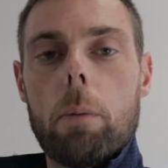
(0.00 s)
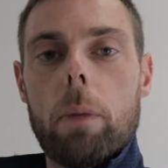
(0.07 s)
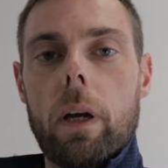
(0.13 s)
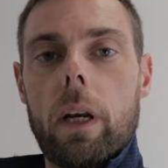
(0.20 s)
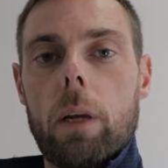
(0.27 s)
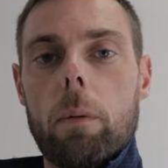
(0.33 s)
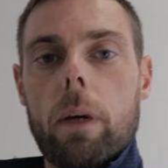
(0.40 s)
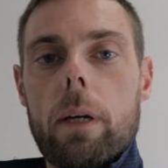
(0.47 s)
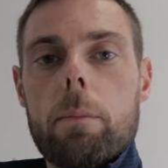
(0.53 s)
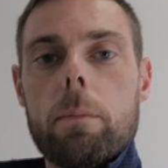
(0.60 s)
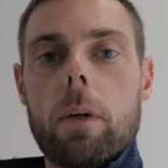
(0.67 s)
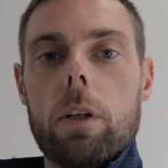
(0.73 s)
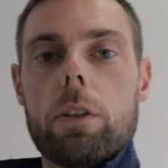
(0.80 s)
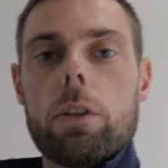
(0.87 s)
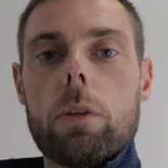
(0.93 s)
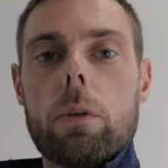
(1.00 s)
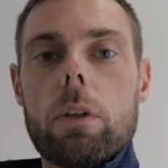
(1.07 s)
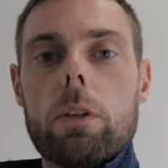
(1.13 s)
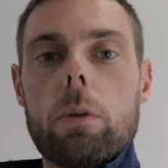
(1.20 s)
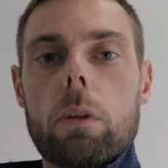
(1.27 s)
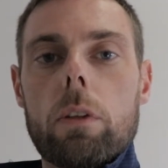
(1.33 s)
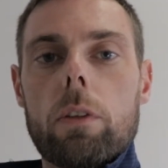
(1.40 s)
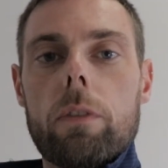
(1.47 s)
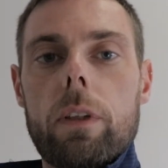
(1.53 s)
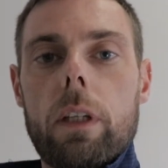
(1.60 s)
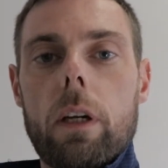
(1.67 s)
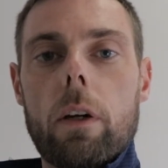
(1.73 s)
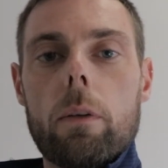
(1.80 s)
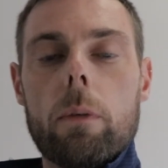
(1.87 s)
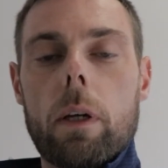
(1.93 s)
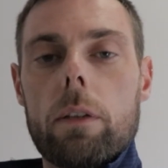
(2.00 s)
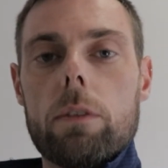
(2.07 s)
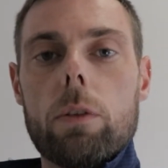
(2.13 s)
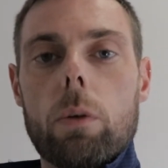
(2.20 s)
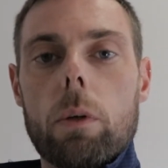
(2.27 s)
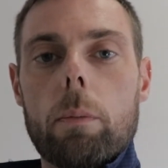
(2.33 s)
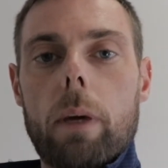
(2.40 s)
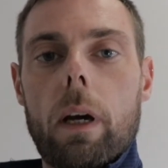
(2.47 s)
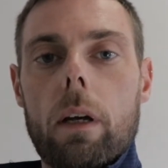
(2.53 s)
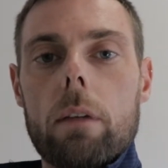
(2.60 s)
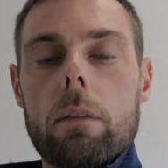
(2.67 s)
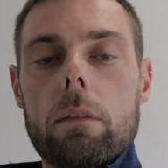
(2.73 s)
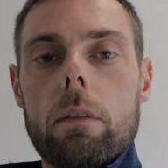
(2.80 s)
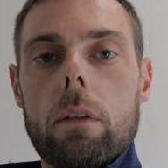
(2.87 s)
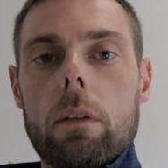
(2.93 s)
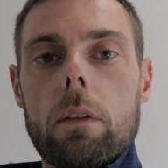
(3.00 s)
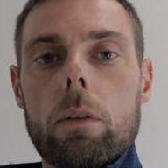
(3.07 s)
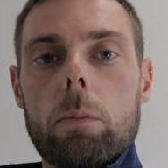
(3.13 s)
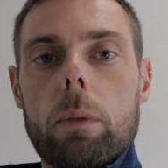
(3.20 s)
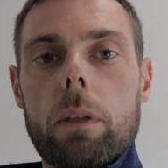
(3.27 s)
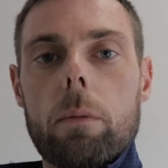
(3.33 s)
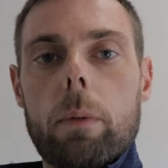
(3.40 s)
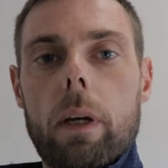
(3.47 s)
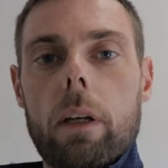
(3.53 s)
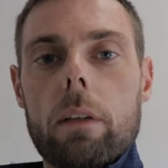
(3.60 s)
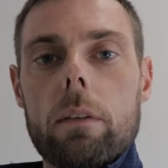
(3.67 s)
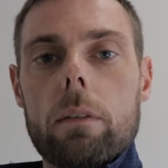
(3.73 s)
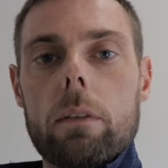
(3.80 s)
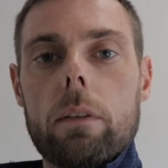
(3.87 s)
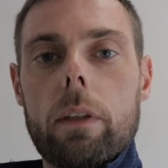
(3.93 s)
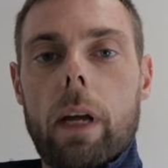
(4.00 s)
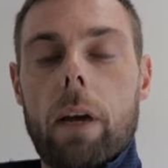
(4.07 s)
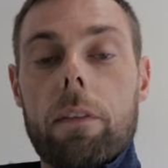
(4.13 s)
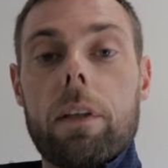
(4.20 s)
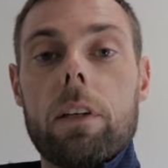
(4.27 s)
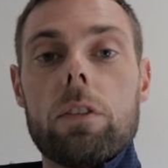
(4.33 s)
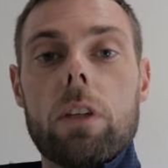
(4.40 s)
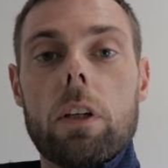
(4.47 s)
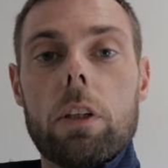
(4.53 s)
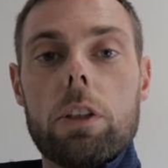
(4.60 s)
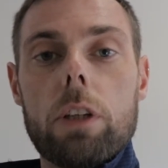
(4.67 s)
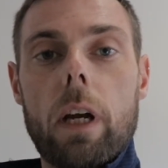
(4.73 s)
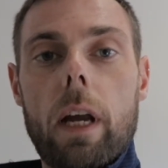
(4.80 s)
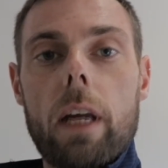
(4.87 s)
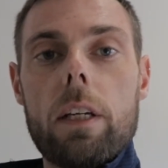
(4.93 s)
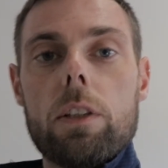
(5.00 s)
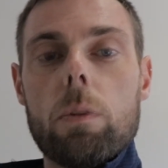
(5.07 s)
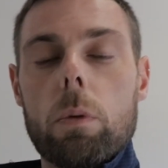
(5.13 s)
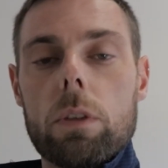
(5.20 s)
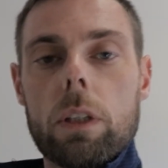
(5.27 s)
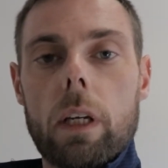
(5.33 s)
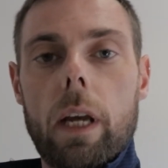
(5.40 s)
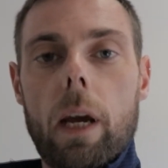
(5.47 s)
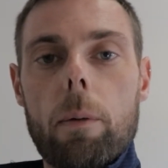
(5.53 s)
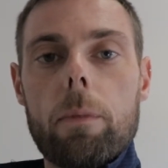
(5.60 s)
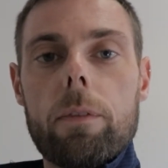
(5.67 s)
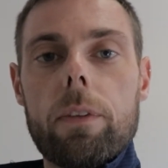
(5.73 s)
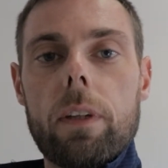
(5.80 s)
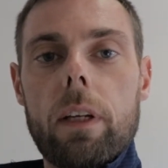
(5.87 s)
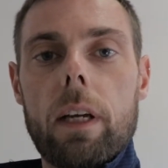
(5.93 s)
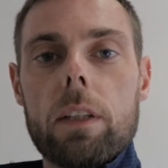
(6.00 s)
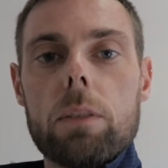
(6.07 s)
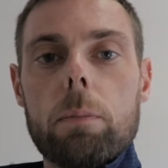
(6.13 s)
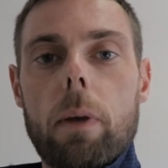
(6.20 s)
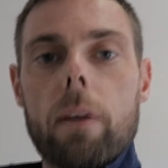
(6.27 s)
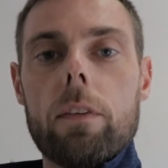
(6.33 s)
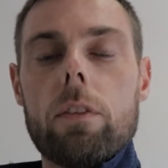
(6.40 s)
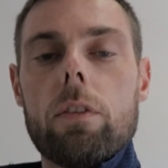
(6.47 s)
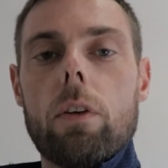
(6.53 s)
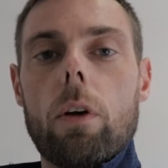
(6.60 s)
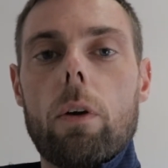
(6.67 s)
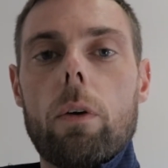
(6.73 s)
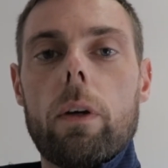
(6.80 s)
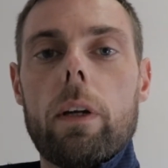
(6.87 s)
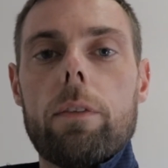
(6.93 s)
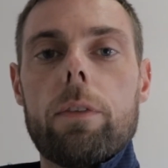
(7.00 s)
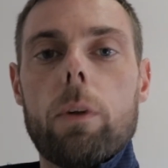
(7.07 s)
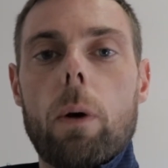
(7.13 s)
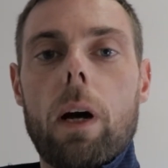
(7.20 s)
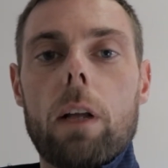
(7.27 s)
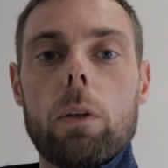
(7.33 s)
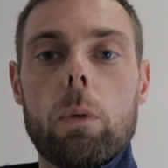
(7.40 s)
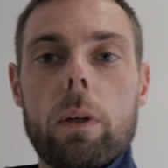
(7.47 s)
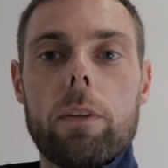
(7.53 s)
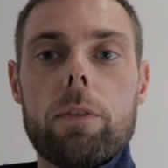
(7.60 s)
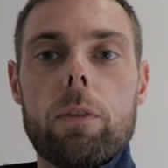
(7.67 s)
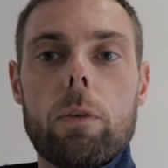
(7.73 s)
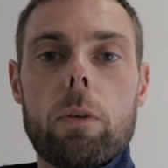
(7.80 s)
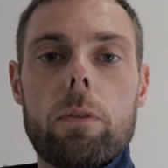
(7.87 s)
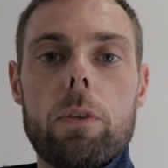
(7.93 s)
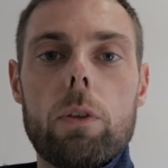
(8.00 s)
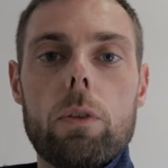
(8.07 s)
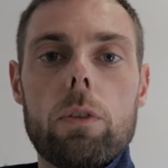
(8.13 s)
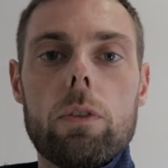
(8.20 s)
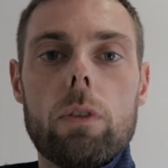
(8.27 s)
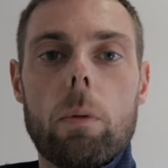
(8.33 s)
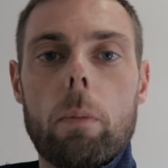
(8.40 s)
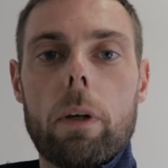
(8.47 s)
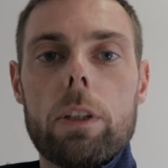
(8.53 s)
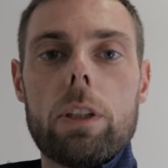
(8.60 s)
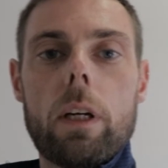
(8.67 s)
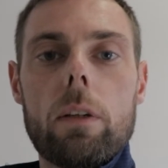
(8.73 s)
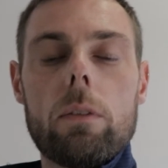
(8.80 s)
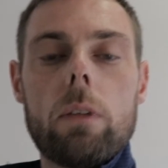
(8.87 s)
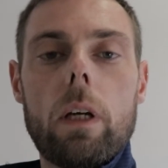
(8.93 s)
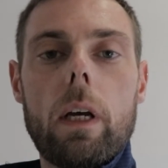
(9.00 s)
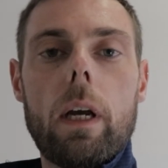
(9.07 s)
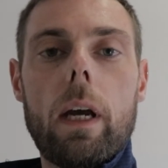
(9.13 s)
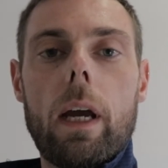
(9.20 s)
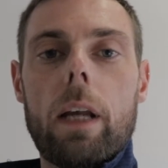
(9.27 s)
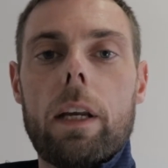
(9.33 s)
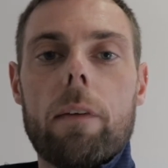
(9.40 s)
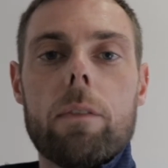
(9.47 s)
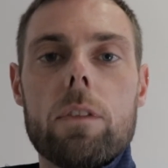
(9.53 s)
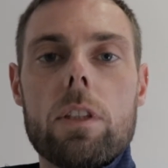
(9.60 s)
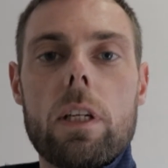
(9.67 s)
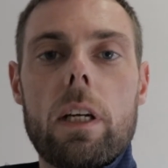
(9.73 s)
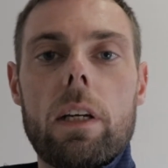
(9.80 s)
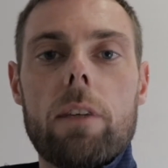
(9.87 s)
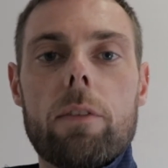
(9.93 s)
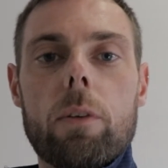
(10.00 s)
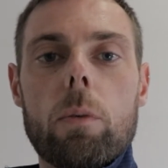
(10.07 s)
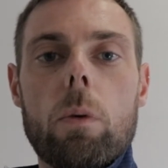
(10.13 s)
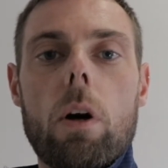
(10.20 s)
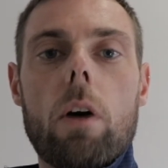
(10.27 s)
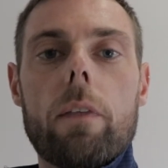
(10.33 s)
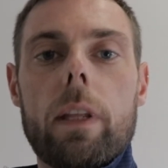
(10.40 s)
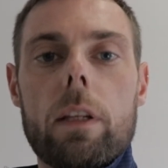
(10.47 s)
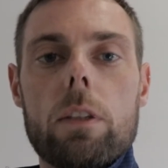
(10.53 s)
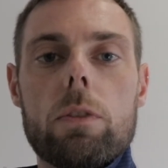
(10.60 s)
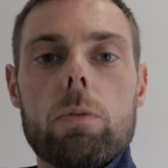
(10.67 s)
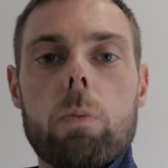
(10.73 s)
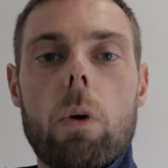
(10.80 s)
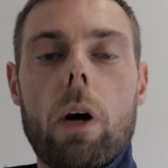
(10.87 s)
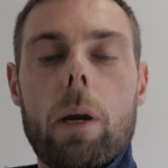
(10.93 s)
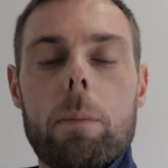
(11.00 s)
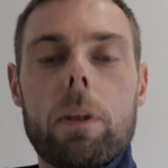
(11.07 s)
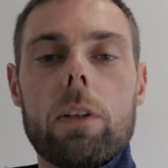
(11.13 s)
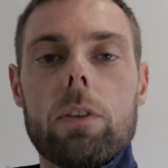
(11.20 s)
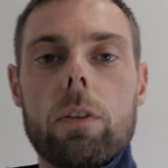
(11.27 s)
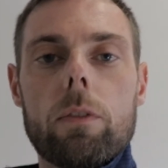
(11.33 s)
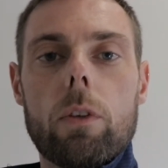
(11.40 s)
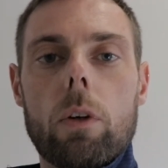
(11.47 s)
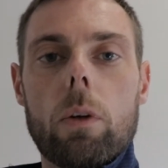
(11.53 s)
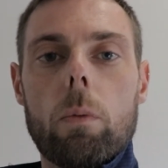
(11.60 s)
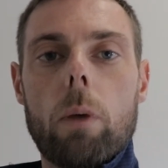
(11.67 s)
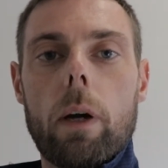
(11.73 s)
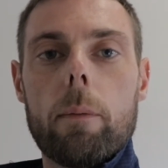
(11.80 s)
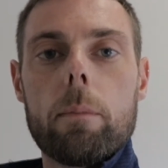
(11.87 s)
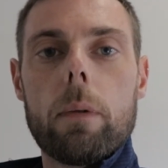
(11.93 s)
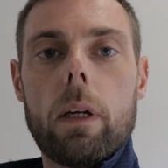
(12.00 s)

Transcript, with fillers: But anyway, I just thought I'd do a little video and talk about a little bit about how things are going to change and what's going to happen for the next month. So if you are looking for reviews on my channel and you haven't seen any for a while, that's just why because I've gone away.